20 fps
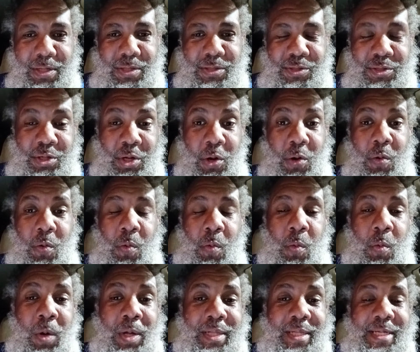So
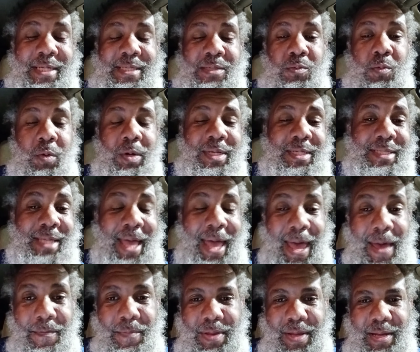what is
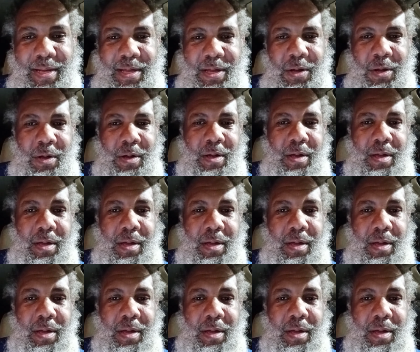happening here?